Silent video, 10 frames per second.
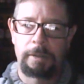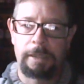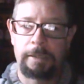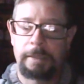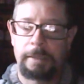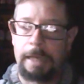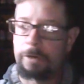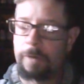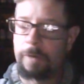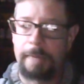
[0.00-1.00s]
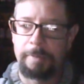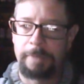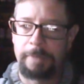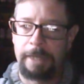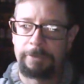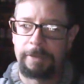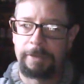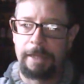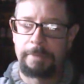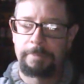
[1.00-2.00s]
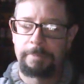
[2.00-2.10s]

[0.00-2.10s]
And I don't know why people can't see that.